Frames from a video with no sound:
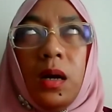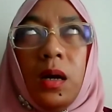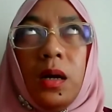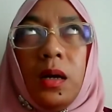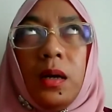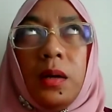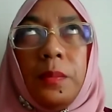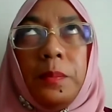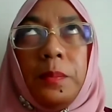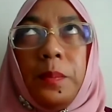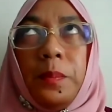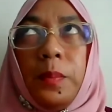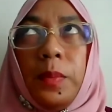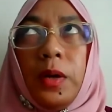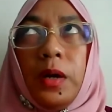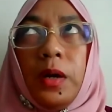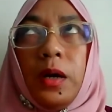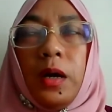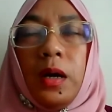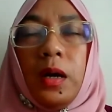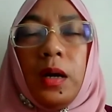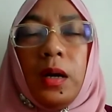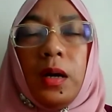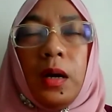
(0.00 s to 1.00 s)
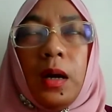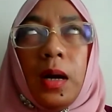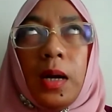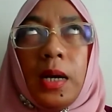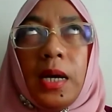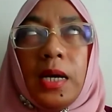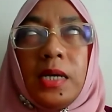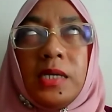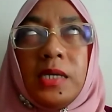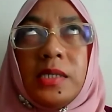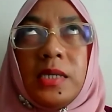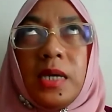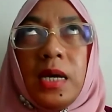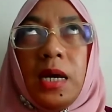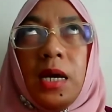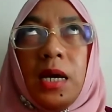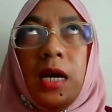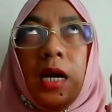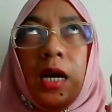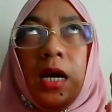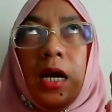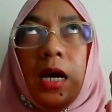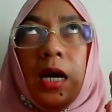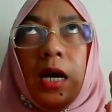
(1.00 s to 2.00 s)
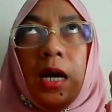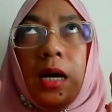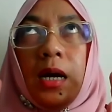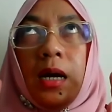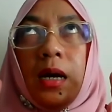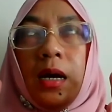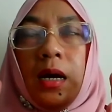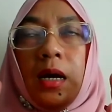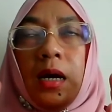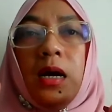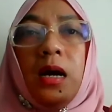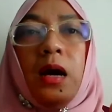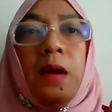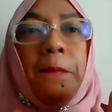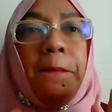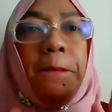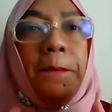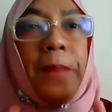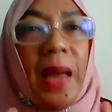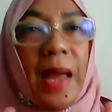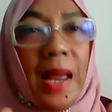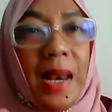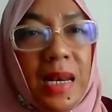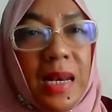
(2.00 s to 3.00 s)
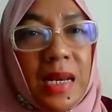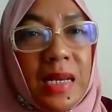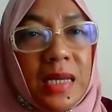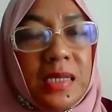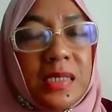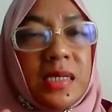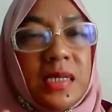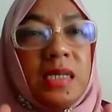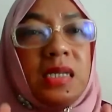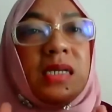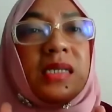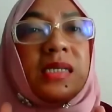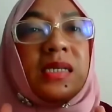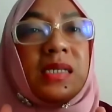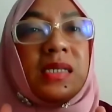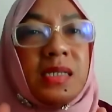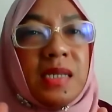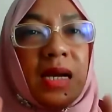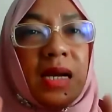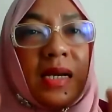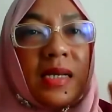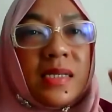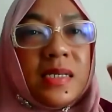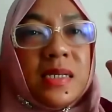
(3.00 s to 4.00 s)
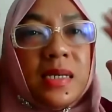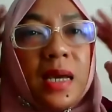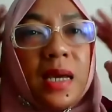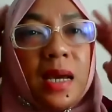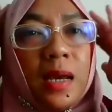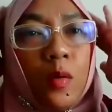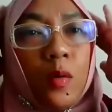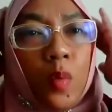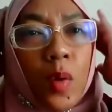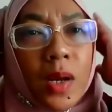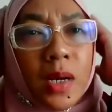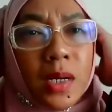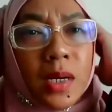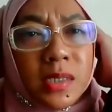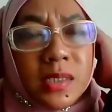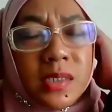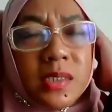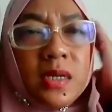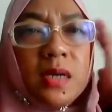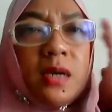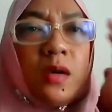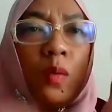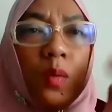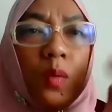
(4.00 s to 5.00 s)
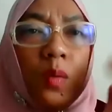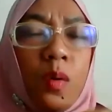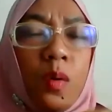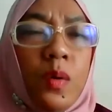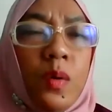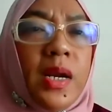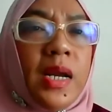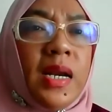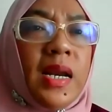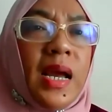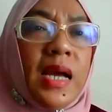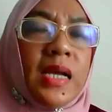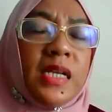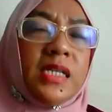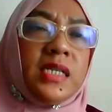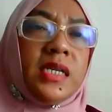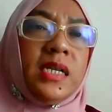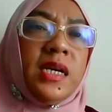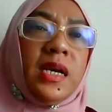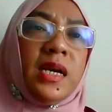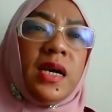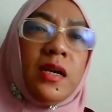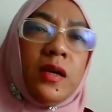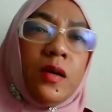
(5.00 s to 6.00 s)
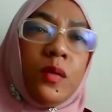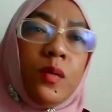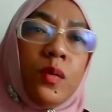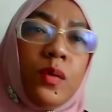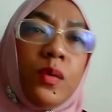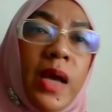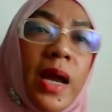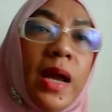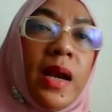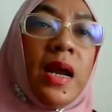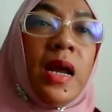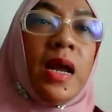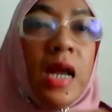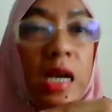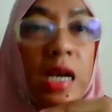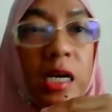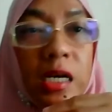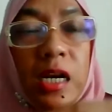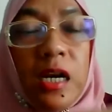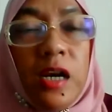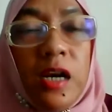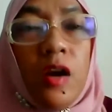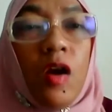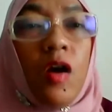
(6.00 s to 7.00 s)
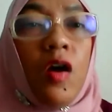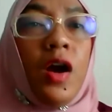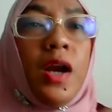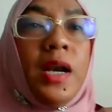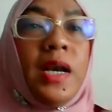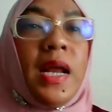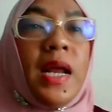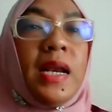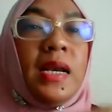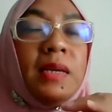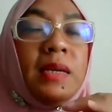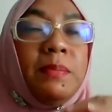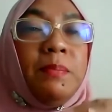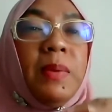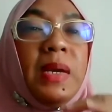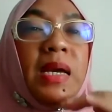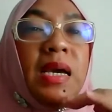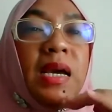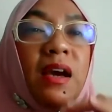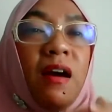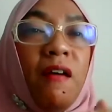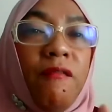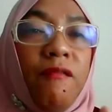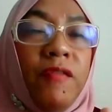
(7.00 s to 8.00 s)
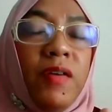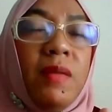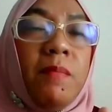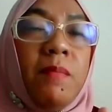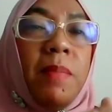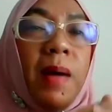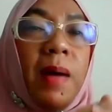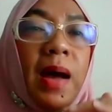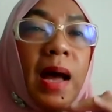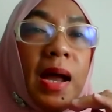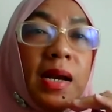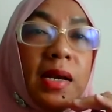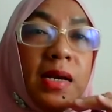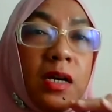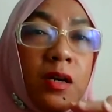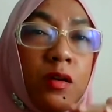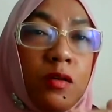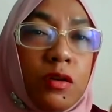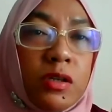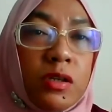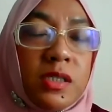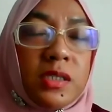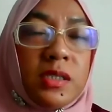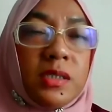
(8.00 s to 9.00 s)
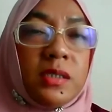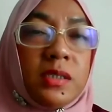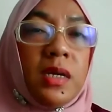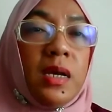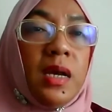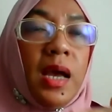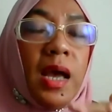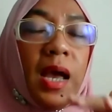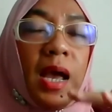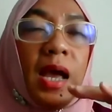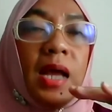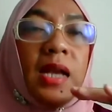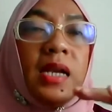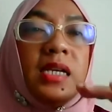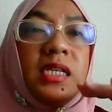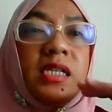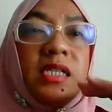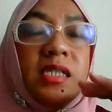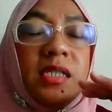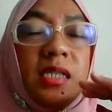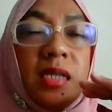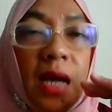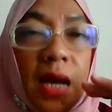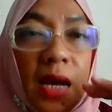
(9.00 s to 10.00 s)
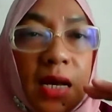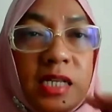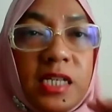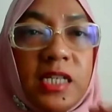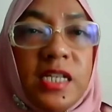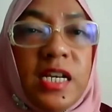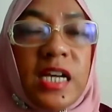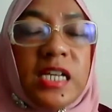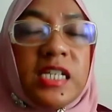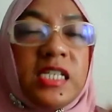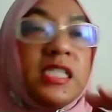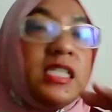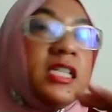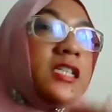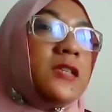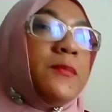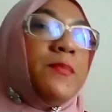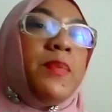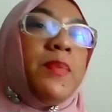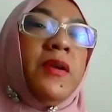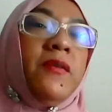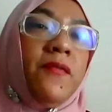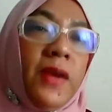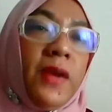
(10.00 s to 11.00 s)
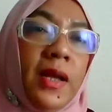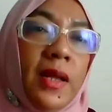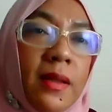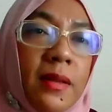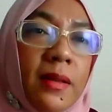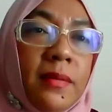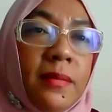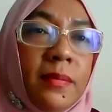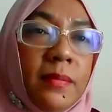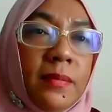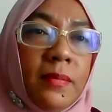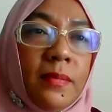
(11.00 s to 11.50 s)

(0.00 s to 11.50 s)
uh, I can say, uh, a balance in the society. And what is the law that actually can do that? The law that being governed by the goods and, the, and justice prevail.